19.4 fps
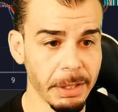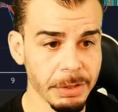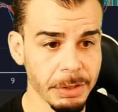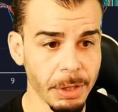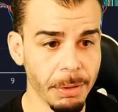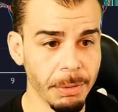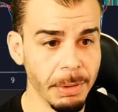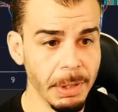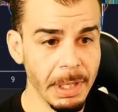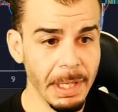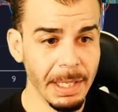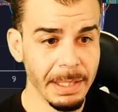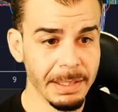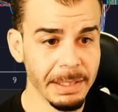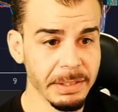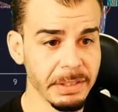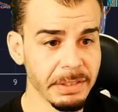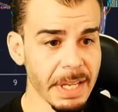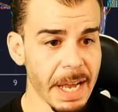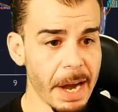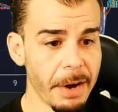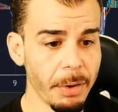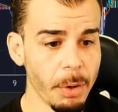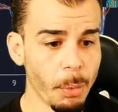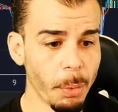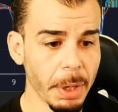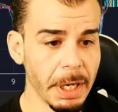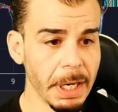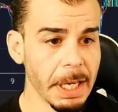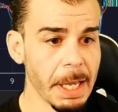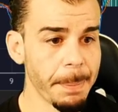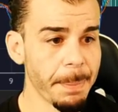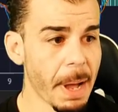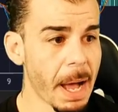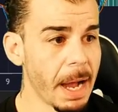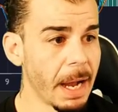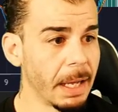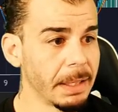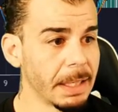So this is an area we're gonna keep an
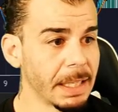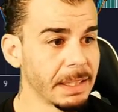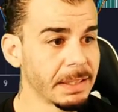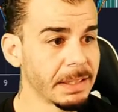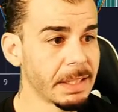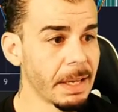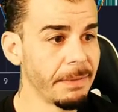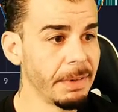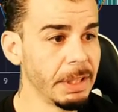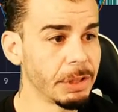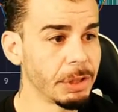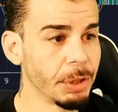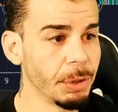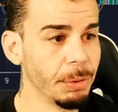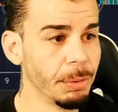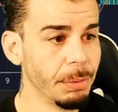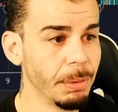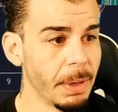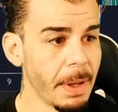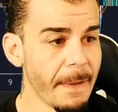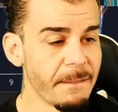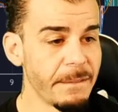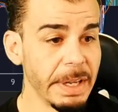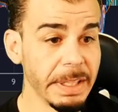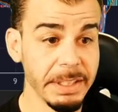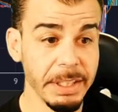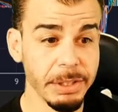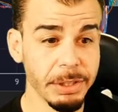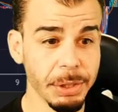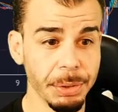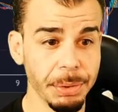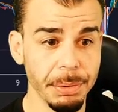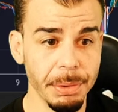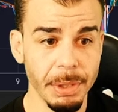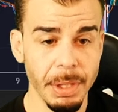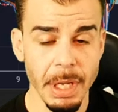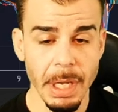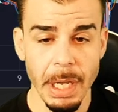eye on. That 72, 52.